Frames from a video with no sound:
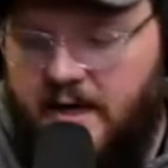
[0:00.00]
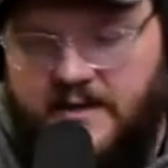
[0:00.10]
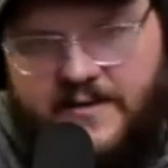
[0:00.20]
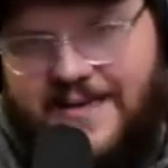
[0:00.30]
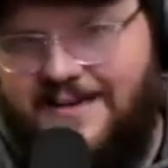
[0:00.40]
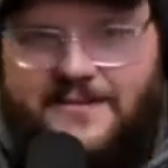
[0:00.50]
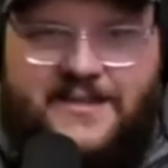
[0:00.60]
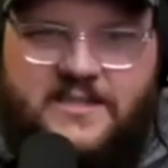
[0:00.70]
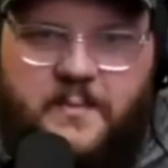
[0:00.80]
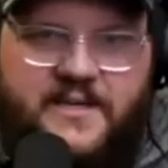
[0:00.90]
In the
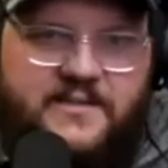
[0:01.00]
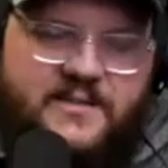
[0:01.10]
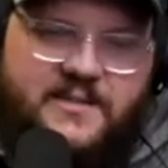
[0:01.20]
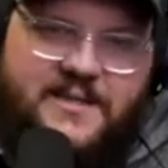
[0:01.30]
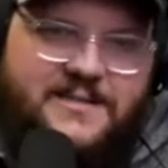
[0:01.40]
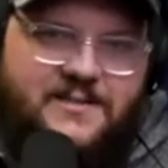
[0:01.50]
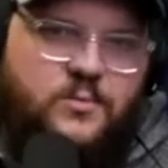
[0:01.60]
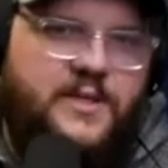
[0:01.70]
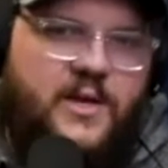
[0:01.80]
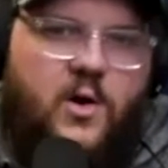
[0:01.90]
analytics space, it's
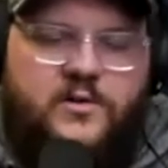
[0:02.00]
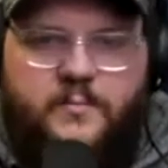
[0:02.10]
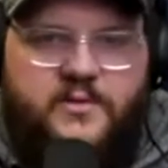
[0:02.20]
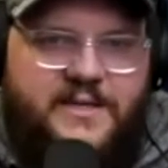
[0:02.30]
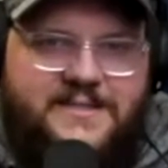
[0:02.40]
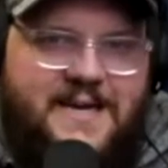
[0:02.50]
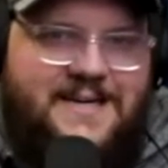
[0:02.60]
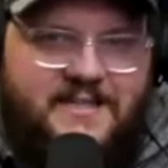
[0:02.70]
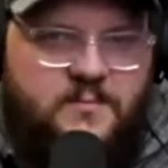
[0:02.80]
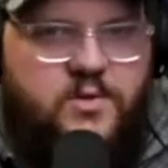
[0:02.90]
really hard to build a
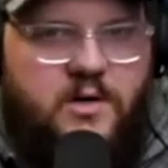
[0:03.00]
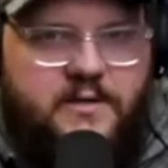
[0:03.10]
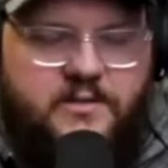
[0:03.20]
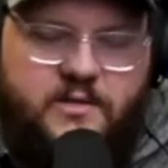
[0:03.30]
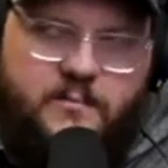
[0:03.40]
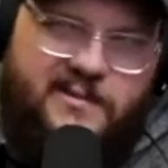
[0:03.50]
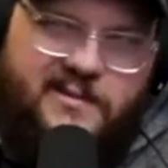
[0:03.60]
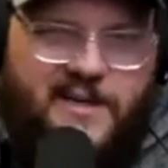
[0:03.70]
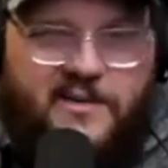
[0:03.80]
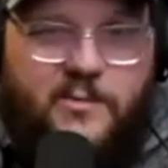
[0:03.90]
10x product. You can build
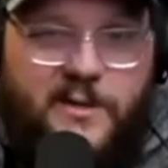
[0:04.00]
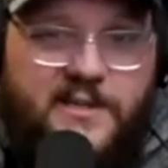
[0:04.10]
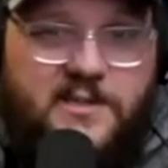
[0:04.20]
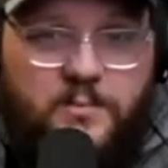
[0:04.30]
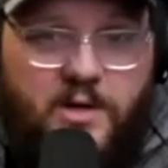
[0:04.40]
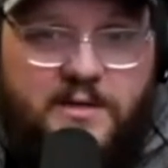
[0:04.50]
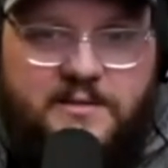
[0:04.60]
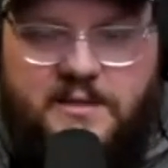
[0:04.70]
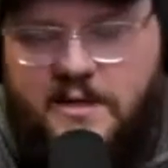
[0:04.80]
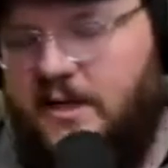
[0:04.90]
like a 3x
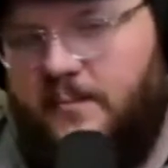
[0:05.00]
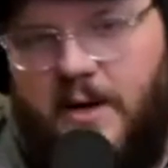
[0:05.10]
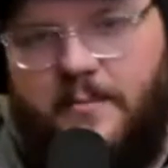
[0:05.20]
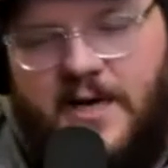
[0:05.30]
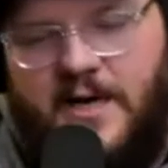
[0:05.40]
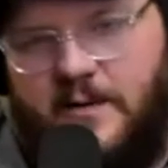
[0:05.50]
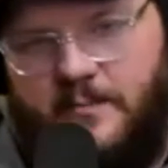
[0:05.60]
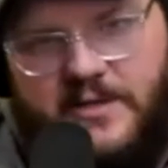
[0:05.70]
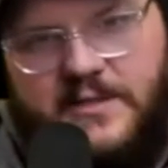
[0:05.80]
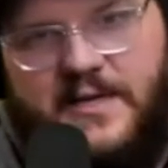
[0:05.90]
product. You're probably not going to
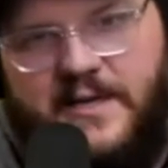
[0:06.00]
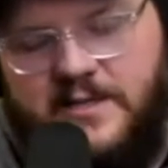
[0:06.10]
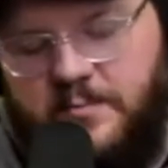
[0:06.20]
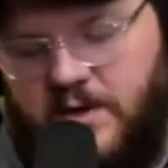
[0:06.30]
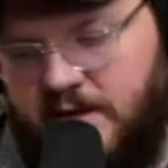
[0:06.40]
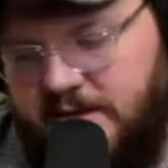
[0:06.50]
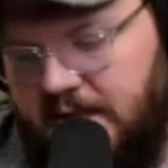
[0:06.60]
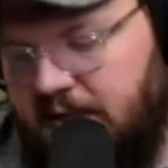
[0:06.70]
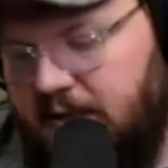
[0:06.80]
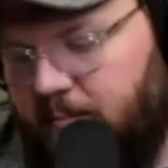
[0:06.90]
build a 10x product.
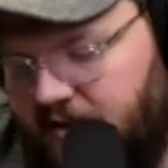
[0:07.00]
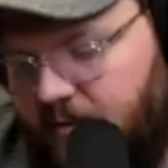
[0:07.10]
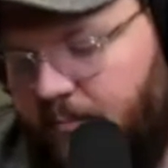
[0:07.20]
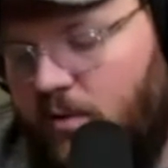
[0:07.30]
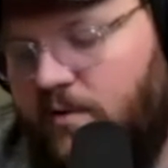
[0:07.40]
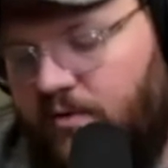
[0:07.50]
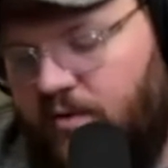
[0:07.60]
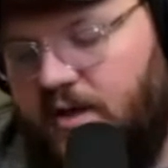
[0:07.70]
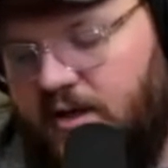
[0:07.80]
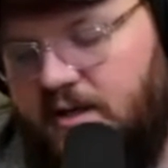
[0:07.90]
But the important
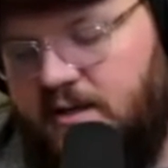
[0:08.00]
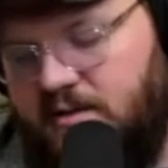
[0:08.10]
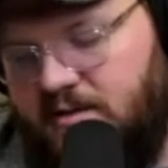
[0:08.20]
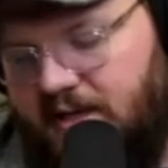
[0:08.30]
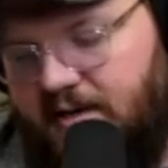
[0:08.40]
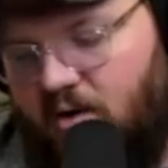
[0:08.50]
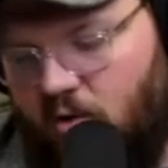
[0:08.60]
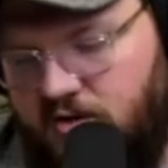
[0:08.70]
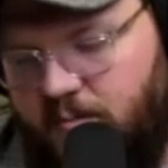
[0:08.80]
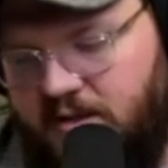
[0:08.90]
thing is that
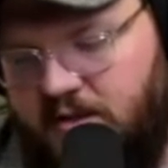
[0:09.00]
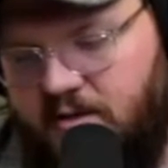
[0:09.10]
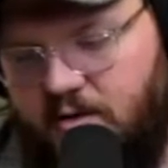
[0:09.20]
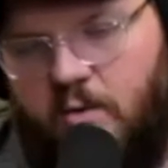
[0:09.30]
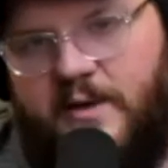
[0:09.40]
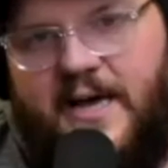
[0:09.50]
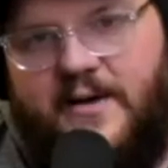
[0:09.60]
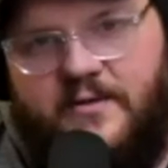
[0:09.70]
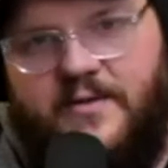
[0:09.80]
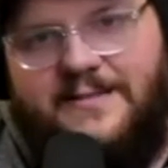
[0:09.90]
ultimately you're going
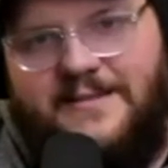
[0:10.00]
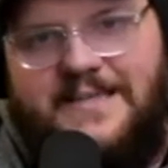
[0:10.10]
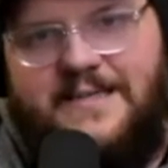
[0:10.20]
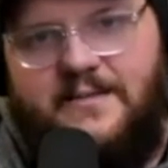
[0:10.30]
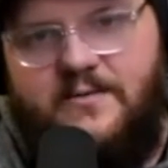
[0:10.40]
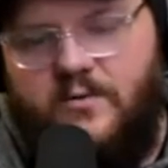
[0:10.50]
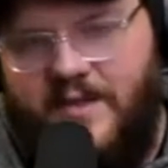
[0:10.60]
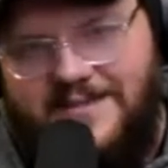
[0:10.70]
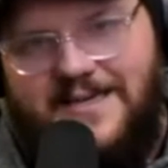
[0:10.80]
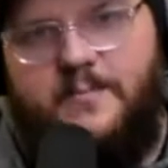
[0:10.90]
after that lead or
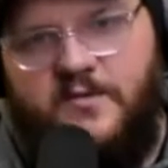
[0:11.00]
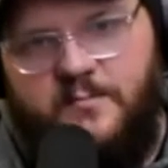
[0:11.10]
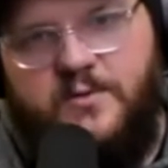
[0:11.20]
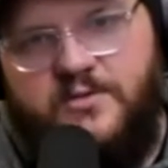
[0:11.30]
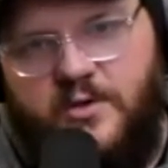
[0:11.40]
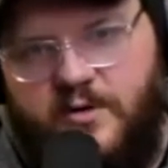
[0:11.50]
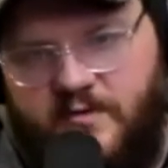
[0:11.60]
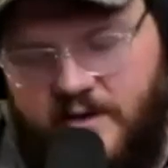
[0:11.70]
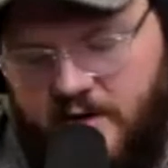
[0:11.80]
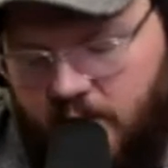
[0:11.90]
that type of persona that
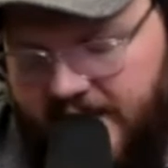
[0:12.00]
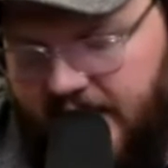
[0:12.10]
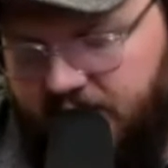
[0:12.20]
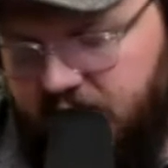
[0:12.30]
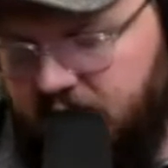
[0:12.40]
you're going after.